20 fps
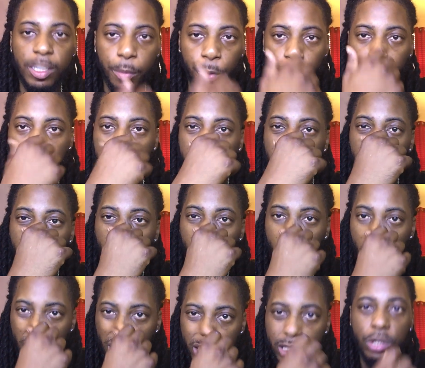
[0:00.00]
see me repeating the
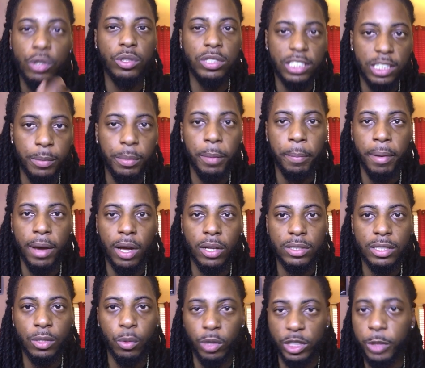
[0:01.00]
words, you see me
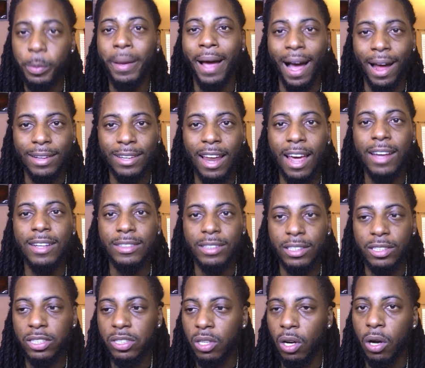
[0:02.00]
bouncing, which means I like
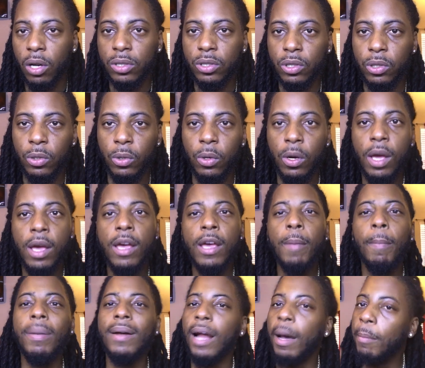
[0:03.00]
this song too,
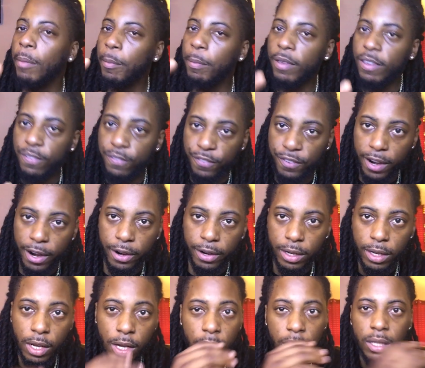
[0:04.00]
but I'm going to be
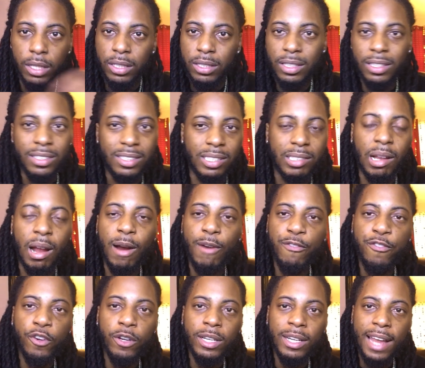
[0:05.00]
fair.
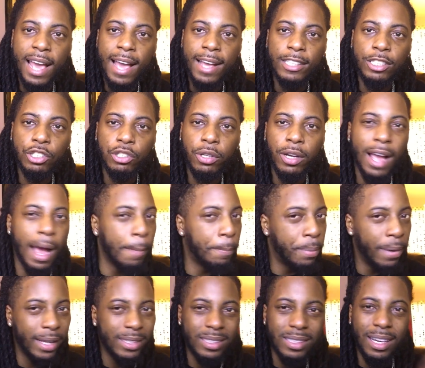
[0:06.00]
Styrofoam and Ashtray, I
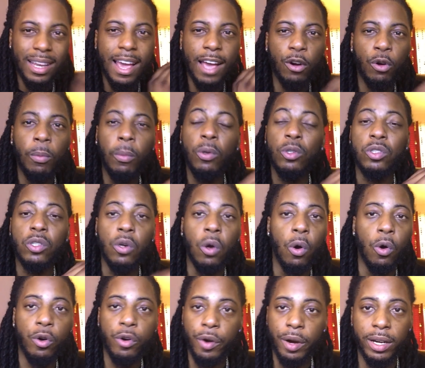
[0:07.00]
basically had almost
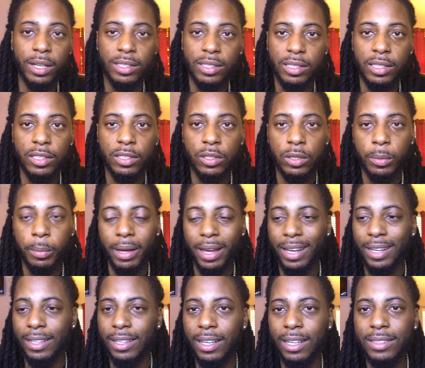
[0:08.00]
no criticism.
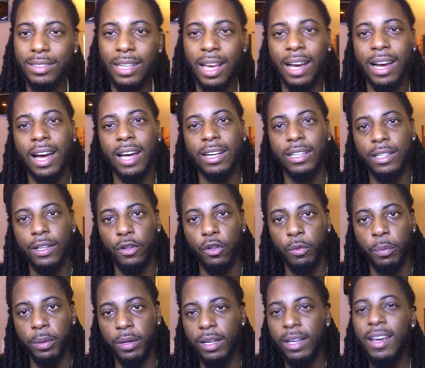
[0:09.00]
And this, I got a
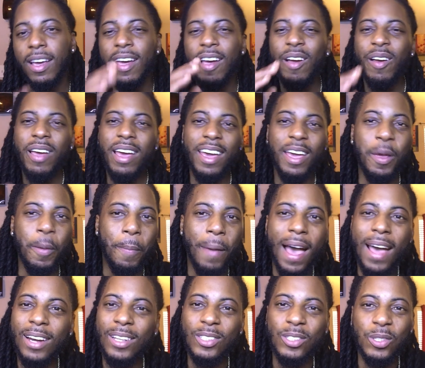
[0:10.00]
little bit. Hey,
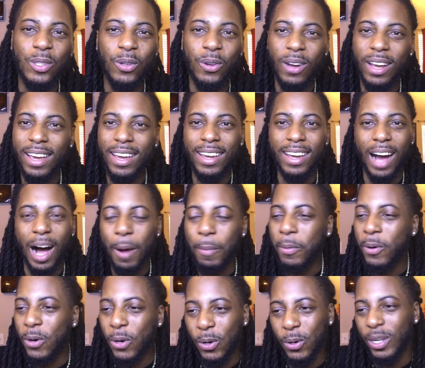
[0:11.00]
Battlechew, hey,
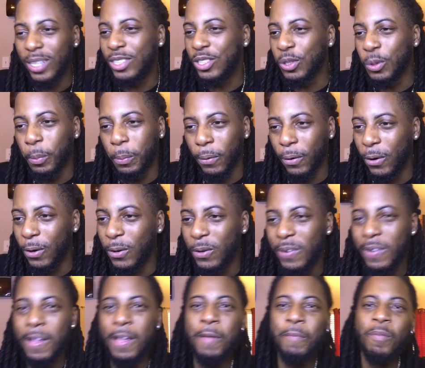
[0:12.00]
I'm cool with you,
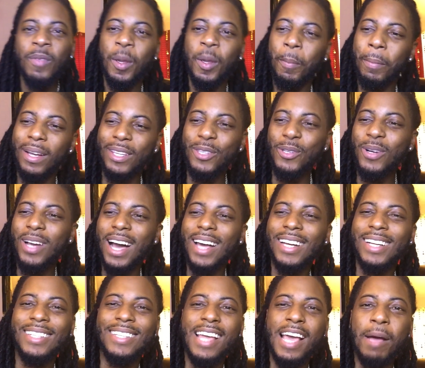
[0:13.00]
bro. But you got
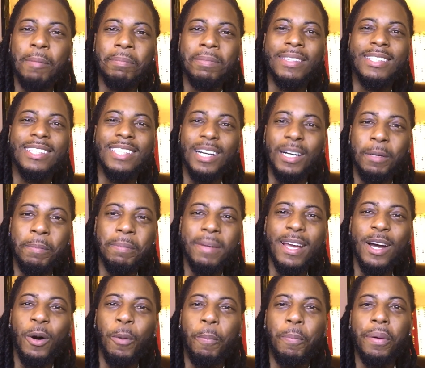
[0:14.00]
a damn
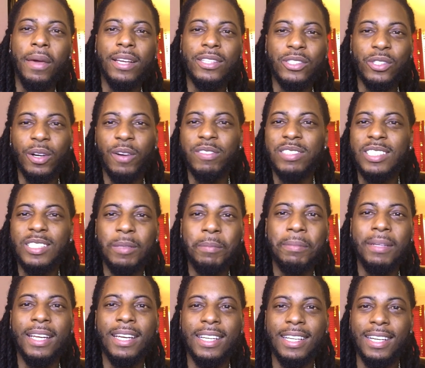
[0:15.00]
thumbnail picture of
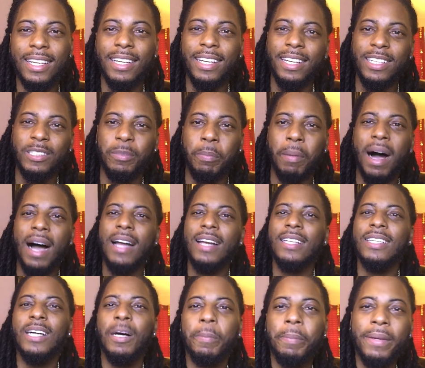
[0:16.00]
some nigga and his
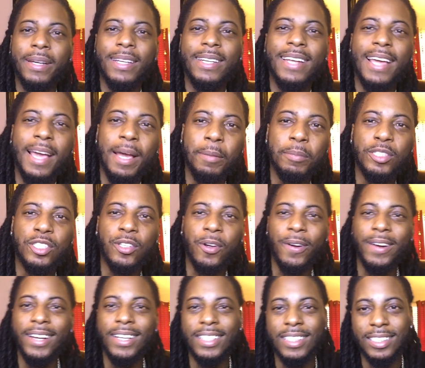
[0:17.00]
body up in the damn
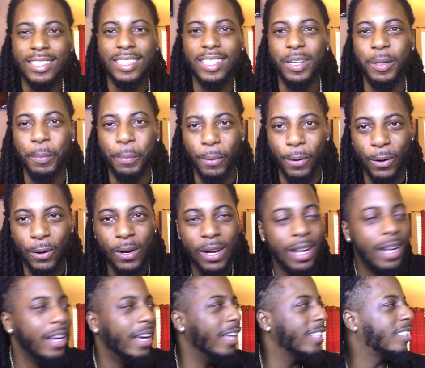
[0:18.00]
screen and shit, bro.
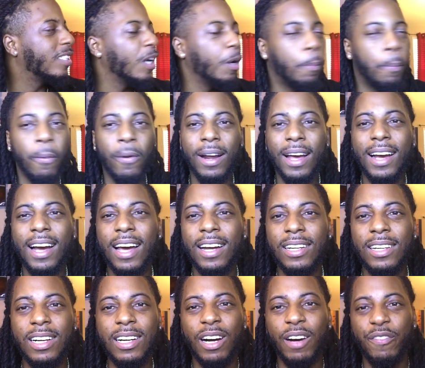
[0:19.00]
It's to the point I got
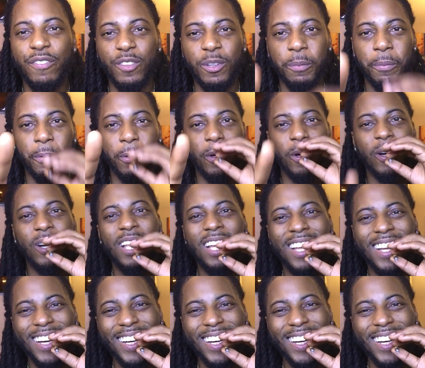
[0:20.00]
uncomfortable.